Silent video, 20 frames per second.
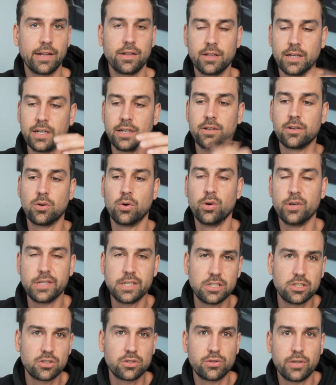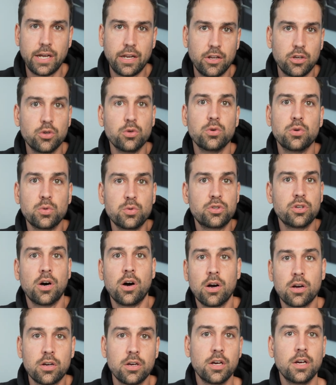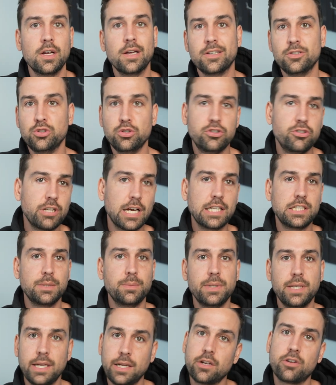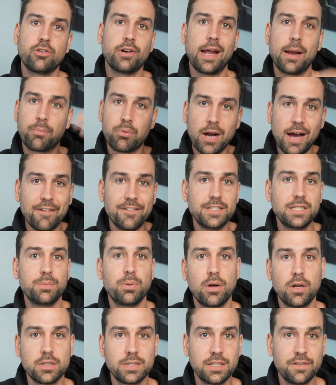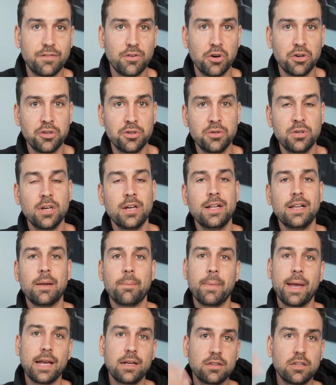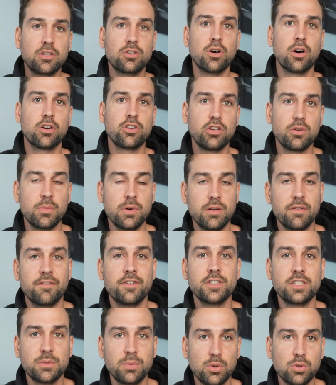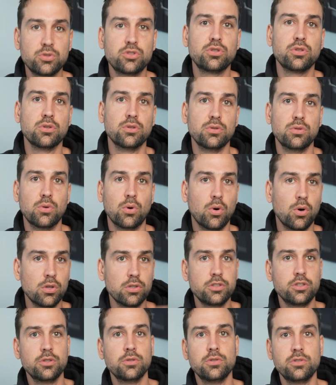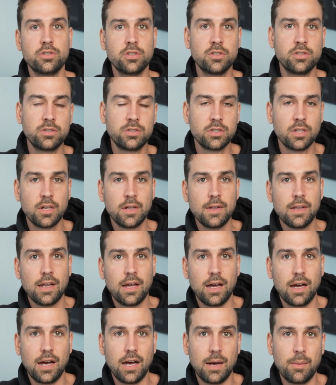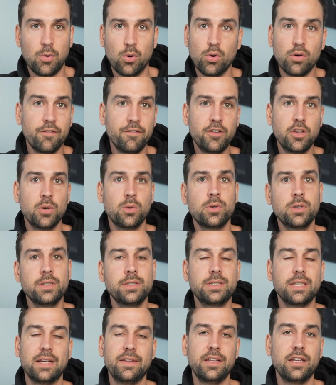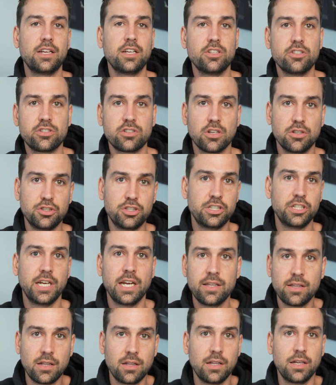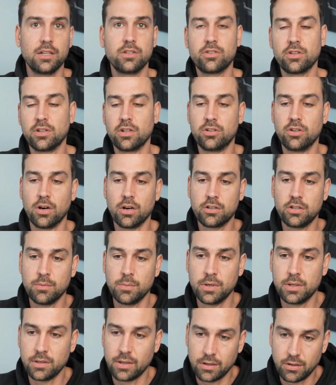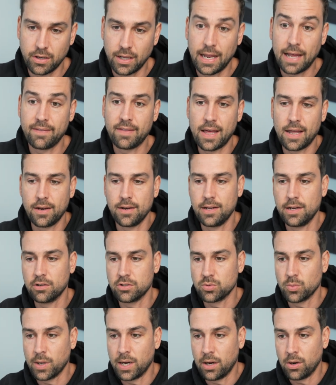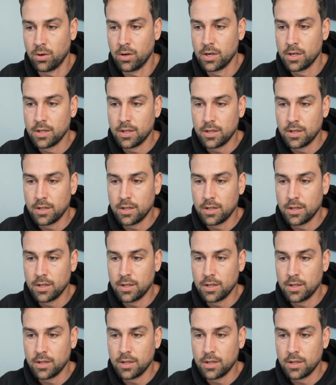a link. Or you can just create a Google Doc. You use ChatGPT to create a privacy policy for you, make the document visible to all users, all viewers, and then you can just go share the link to the document and you can add that in here as well,